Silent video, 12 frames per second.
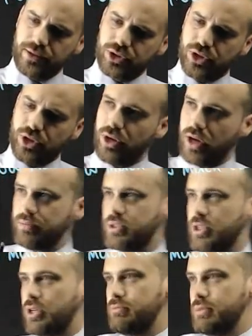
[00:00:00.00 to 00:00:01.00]
times the
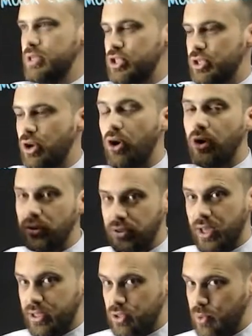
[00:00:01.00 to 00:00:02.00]
commission on
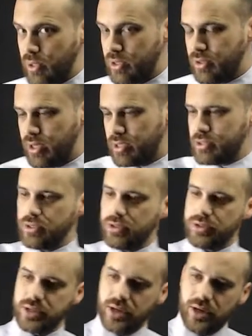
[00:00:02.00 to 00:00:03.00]
that $20,000,
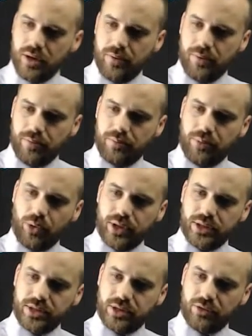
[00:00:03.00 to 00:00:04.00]

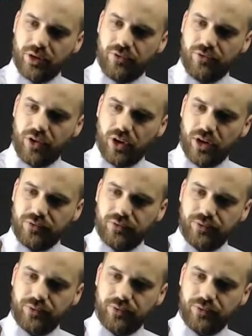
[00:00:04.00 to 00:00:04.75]
0.05.